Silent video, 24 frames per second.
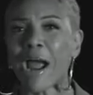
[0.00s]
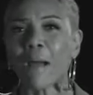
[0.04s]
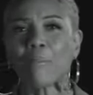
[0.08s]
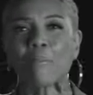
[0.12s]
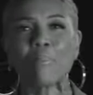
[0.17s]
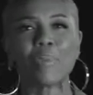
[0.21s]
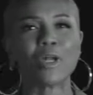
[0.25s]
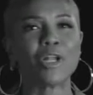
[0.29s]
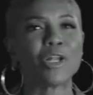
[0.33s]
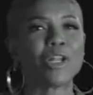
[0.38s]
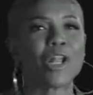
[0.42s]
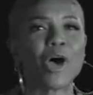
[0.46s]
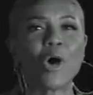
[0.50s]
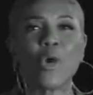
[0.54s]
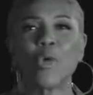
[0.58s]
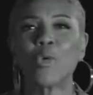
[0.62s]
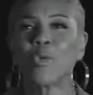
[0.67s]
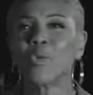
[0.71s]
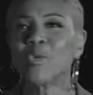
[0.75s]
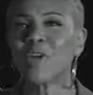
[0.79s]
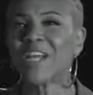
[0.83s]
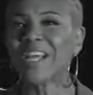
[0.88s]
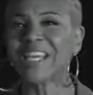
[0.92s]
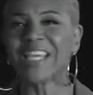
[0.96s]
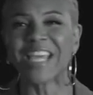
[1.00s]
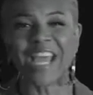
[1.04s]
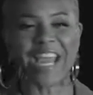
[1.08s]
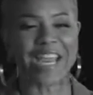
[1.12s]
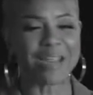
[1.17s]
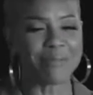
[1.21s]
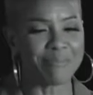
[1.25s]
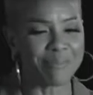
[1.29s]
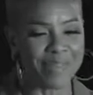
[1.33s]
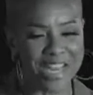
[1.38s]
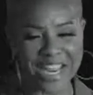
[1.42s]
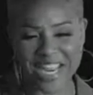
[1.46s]
rap alone. The
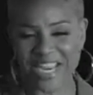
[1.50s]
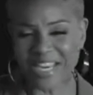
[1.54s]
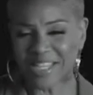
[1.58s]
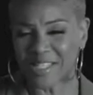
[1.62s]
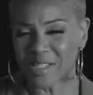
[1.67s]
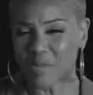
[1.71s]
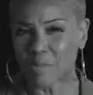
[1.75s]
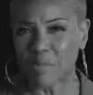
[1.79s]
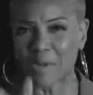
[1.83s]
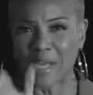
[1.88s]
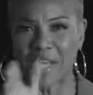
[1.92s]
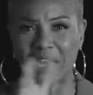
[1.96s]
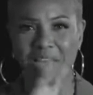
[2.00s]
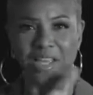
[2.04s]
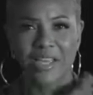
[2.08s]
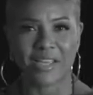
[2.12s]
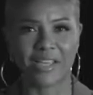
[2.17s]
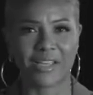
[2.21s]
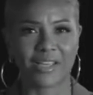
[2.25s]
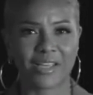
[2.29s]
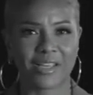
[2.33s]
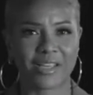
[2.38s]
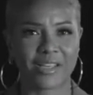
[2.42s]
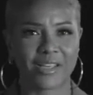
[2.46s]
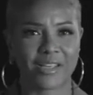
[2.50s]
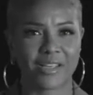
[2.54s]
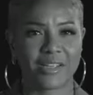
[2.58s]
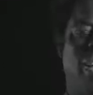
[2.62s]
game needs me. I'm from